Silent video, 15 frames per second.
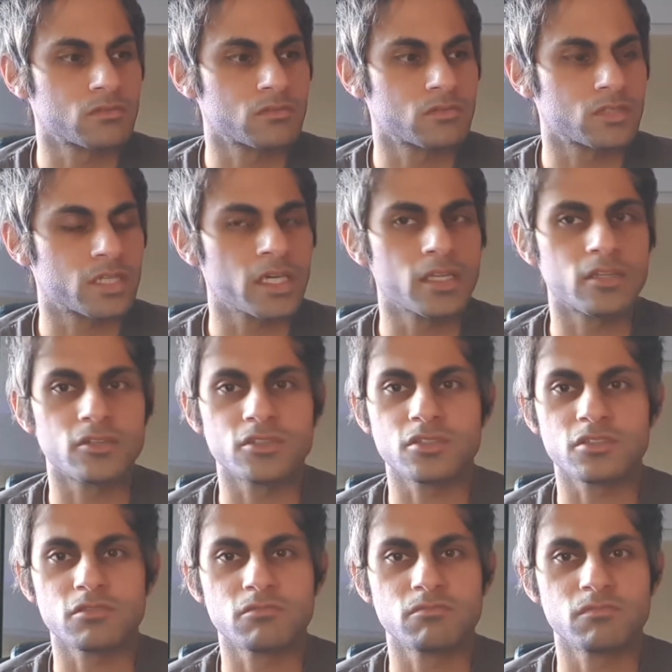Yeah, I don't
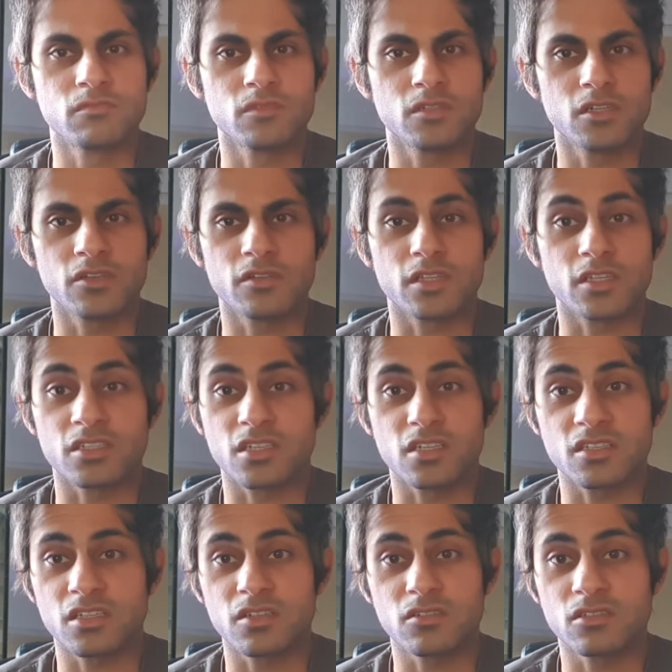think there's
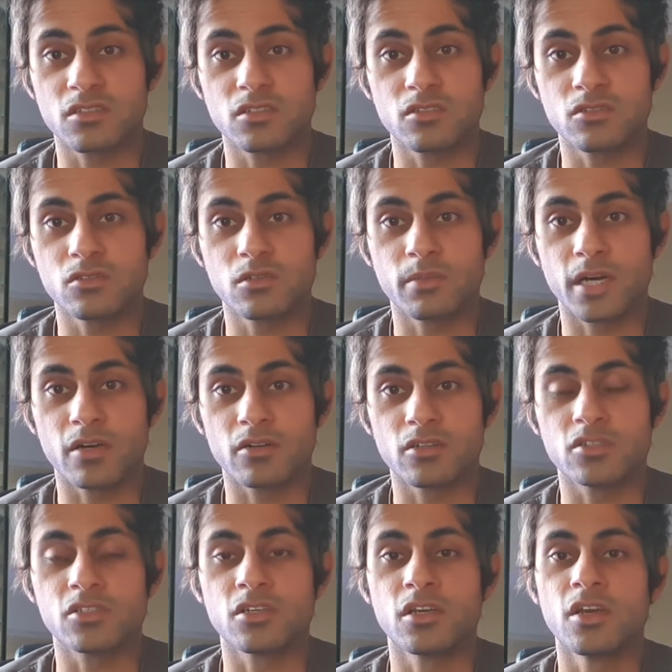anything else I need to talk about
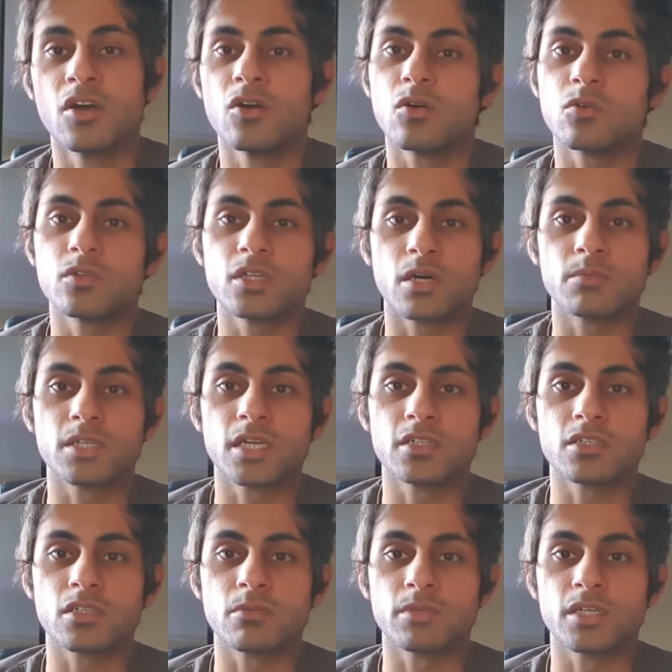because all the updates are
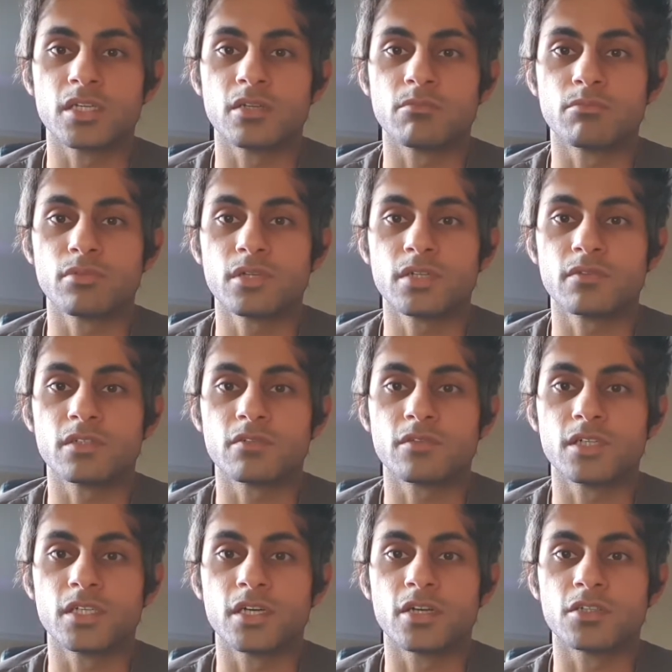going to be in previous
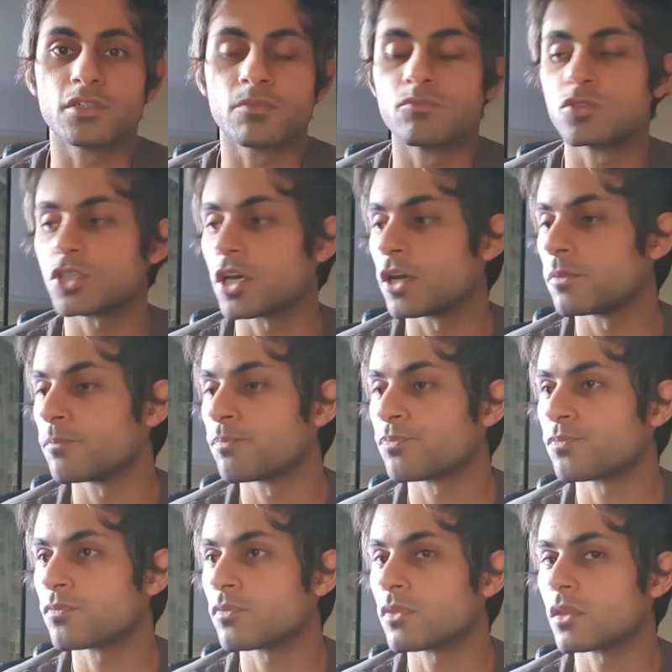videos. So,
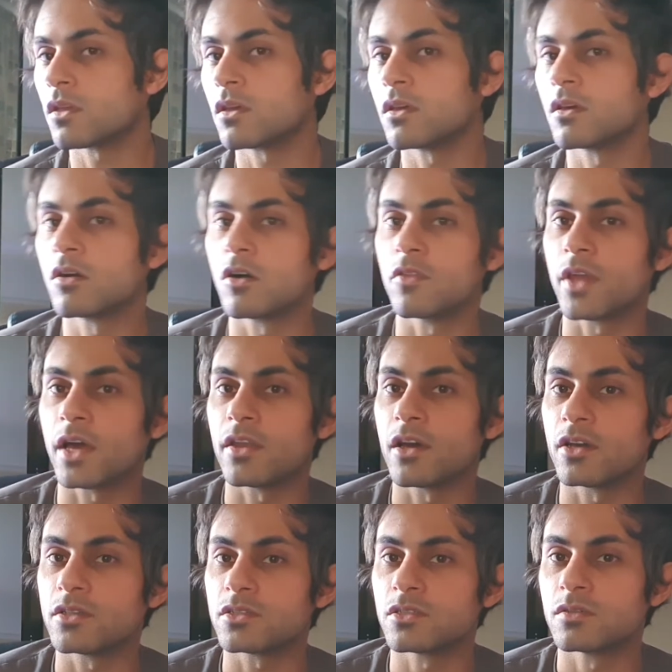on that
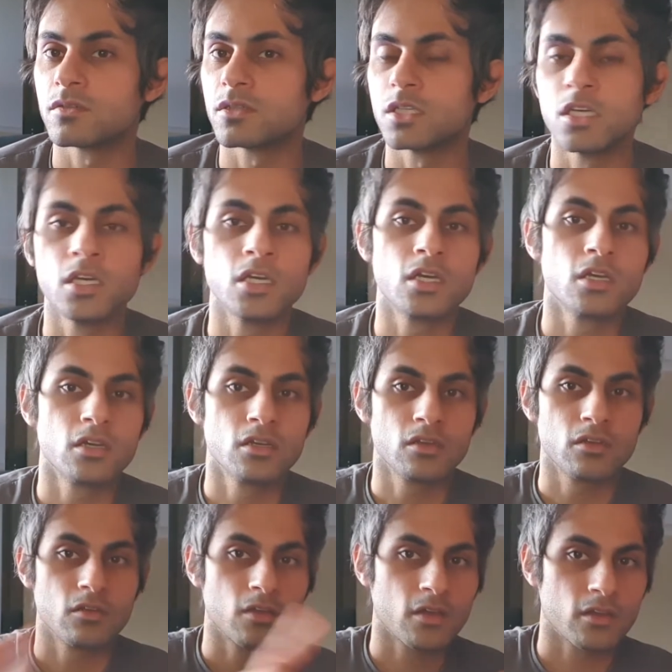note,
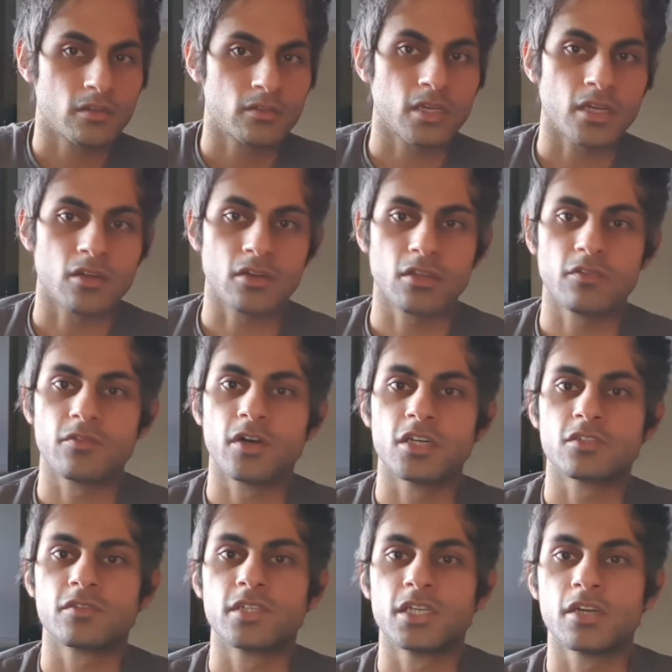take a look at the first
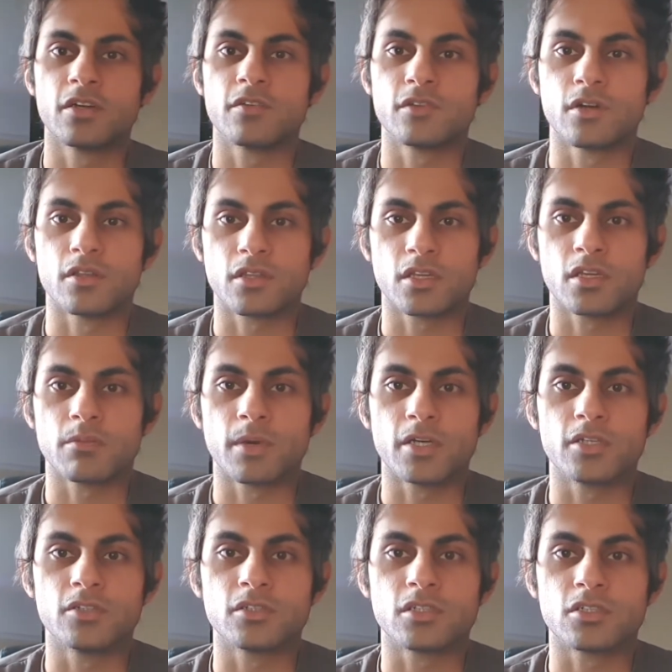video if you are thinking about
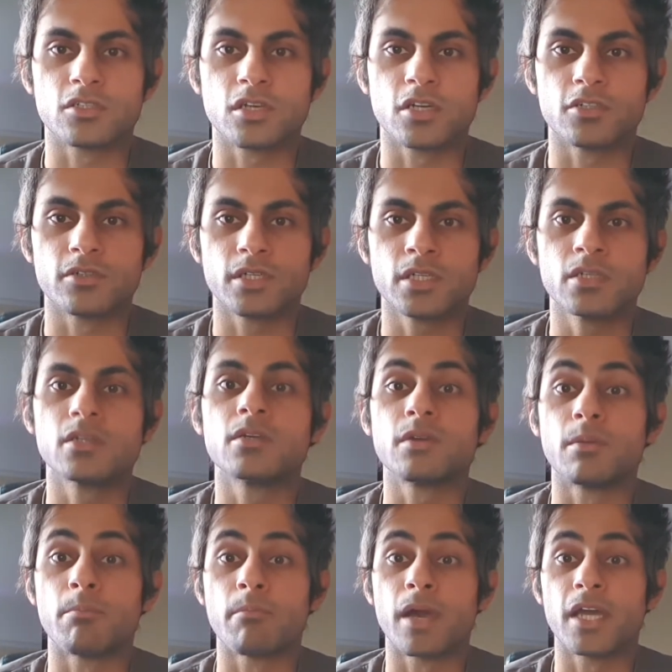using the surgery.
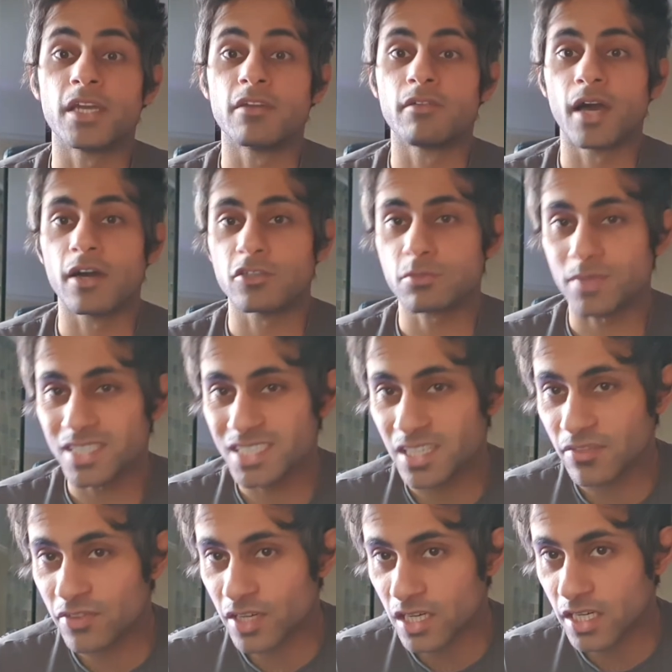In Maida Vale
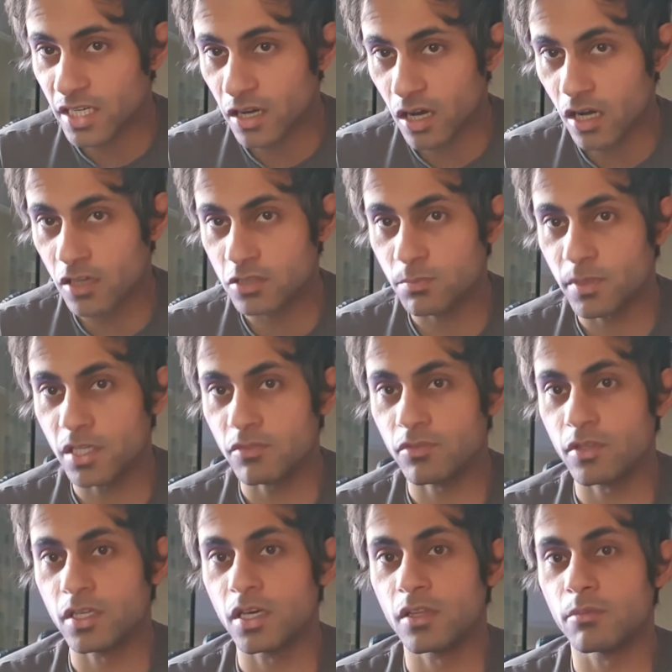specifically, I can't speak for
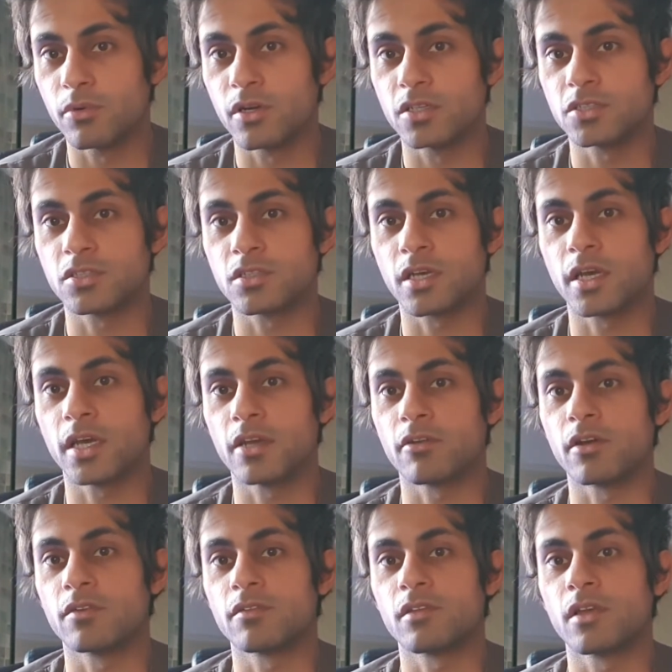the other branches of Hair
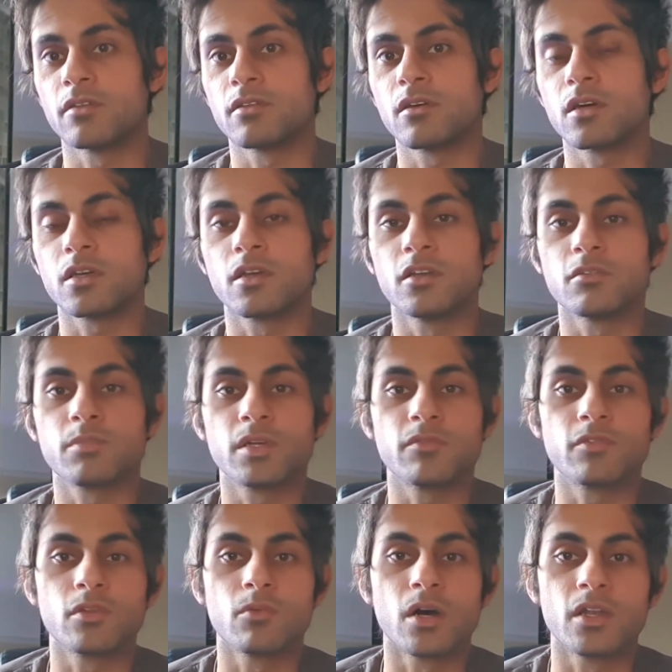Growth Centre, I can only speak for
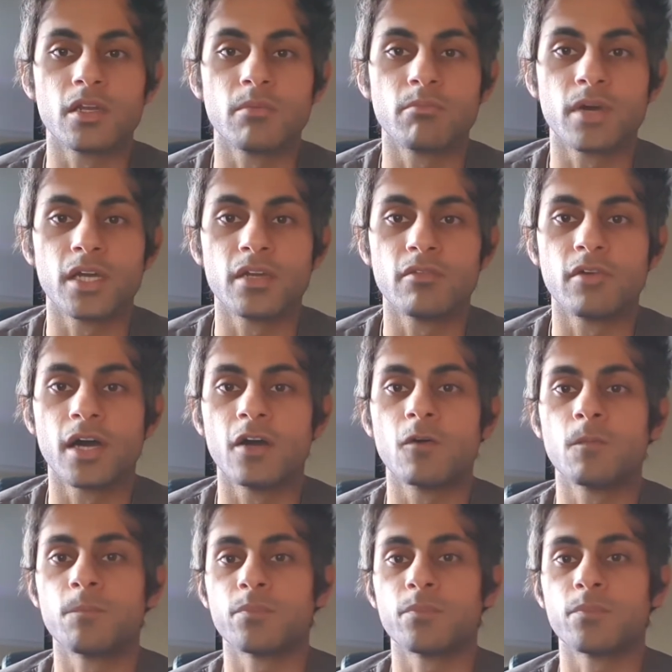the one in Maida Vale.